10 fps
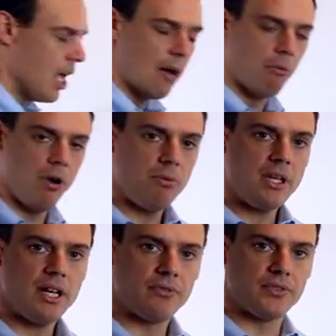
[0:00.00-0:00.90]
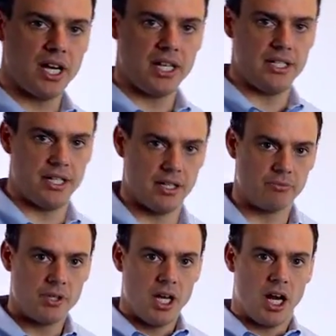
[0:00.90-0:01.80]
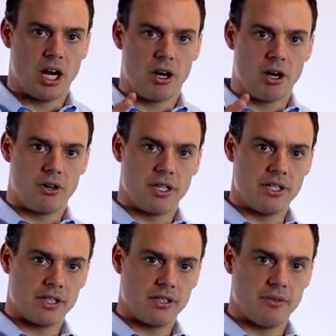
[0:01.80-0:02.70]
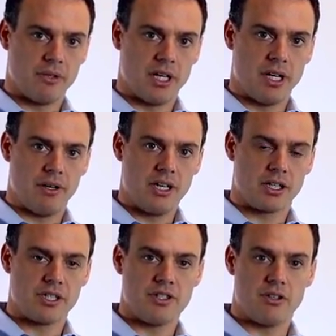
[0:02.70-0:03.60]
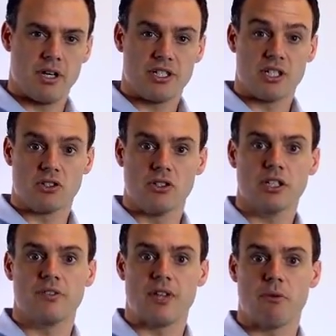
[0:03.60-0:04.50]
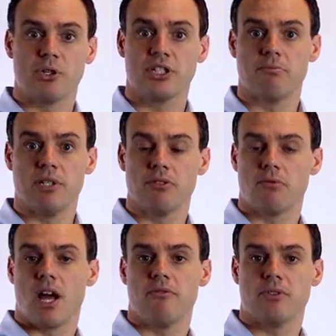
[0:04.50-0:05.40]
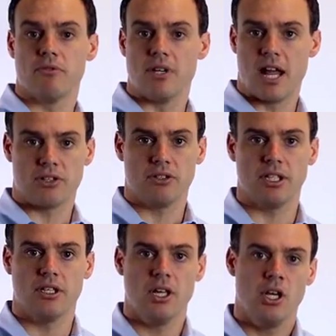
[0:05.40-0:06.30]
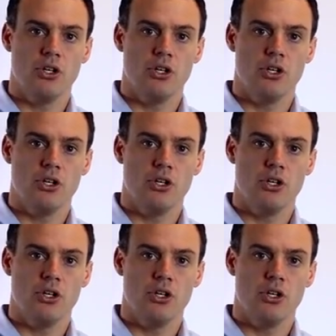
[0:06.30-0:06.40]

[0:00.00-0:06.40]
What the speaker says: And what we have done here in our consideration is looked at that which can be derived naturally.